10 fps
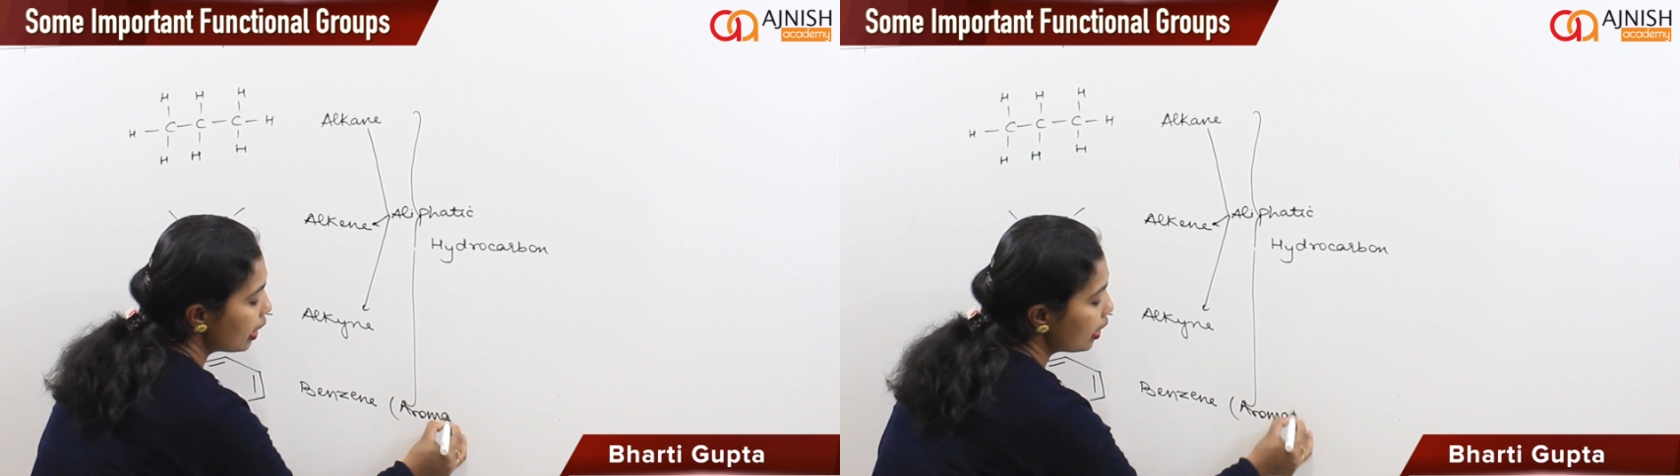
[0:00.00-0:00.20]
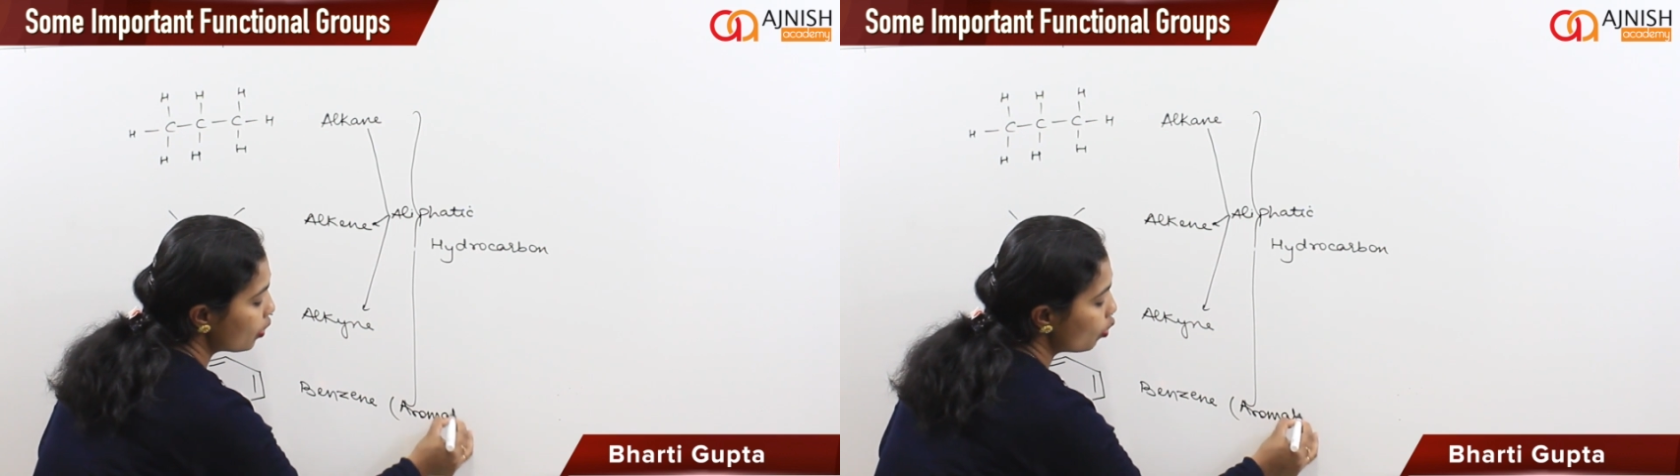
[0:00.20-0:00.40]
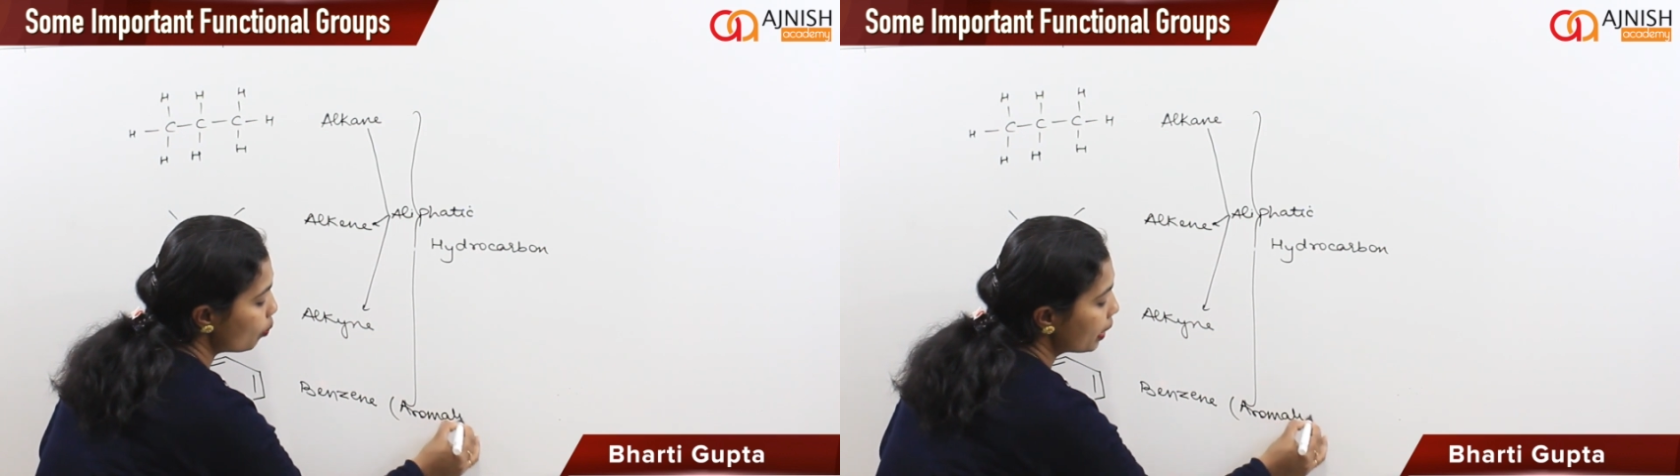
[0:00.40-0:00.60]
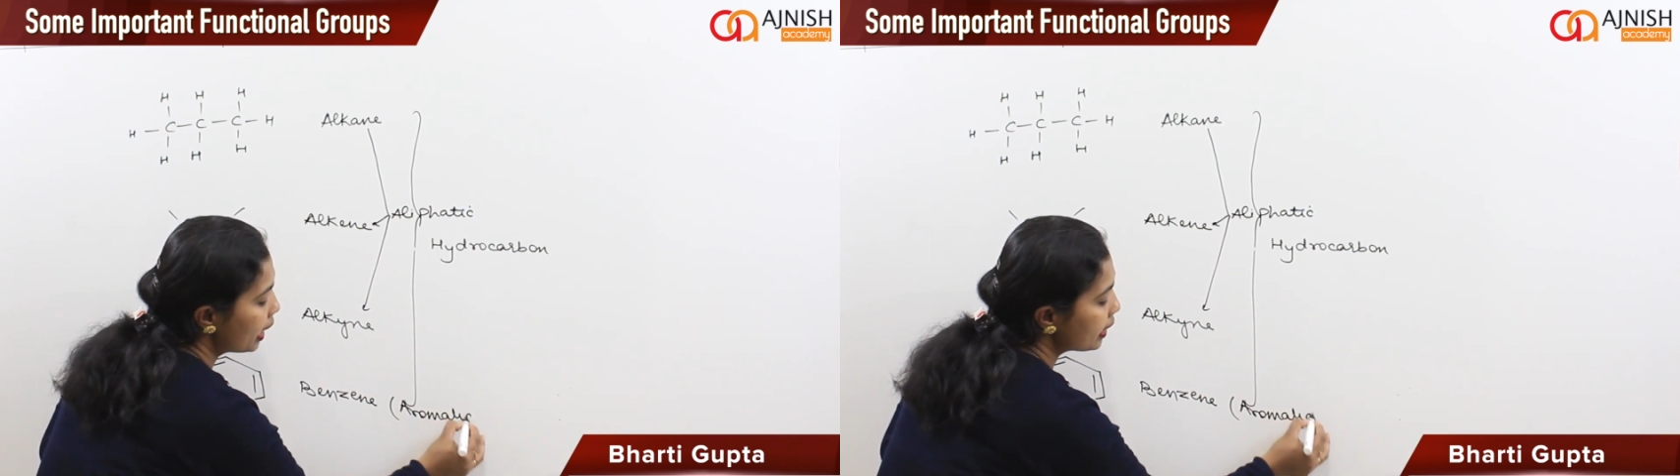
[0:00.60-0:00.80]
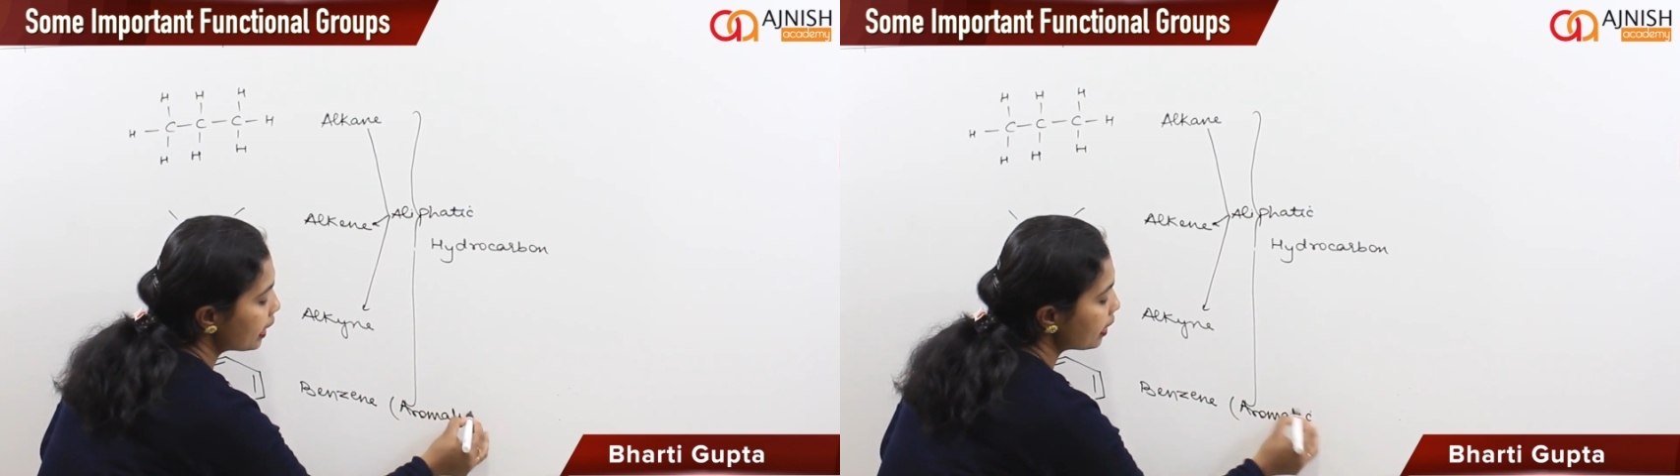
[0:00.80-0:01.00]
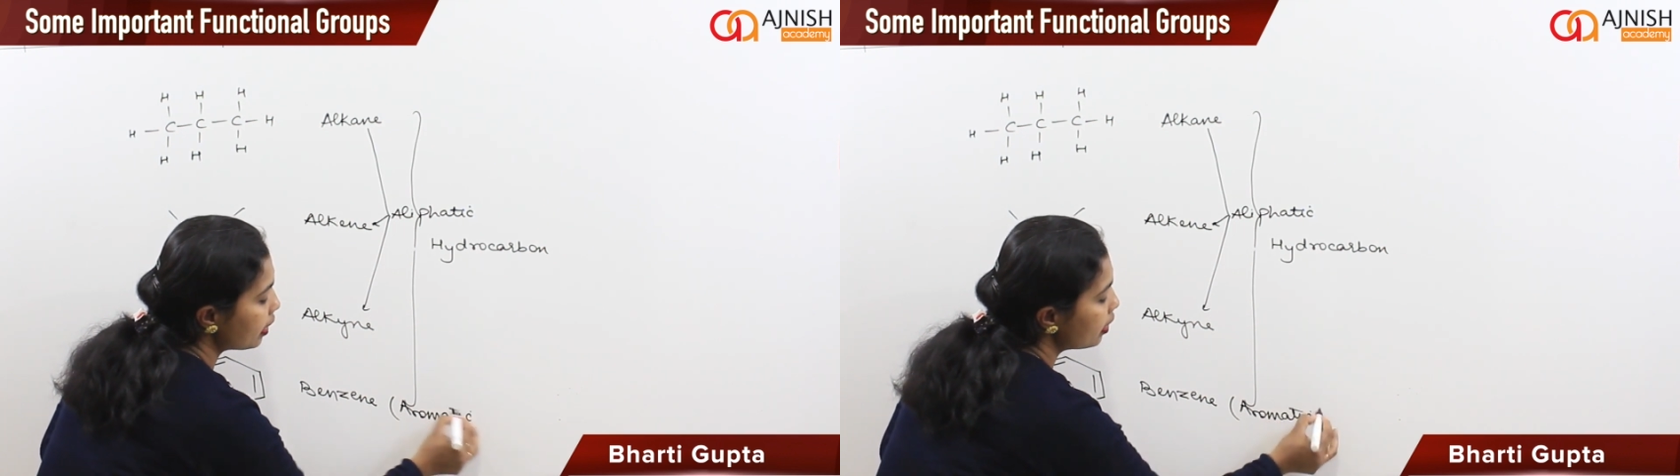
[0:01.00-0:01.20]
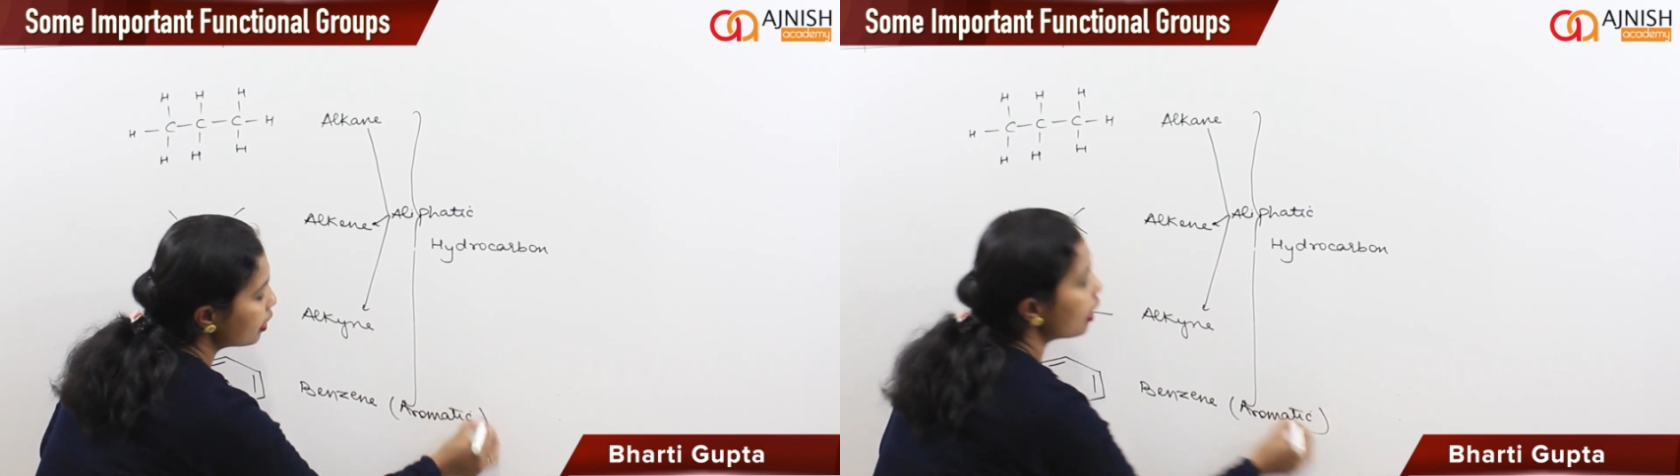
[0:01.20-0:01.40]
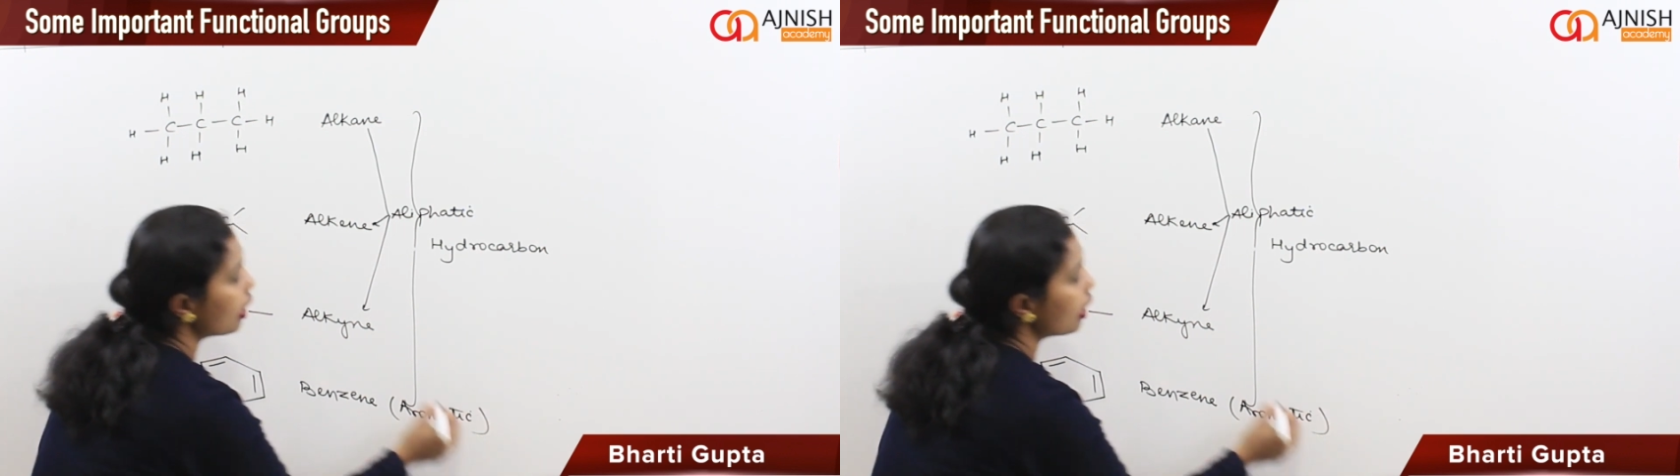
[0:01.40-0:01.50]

aromatic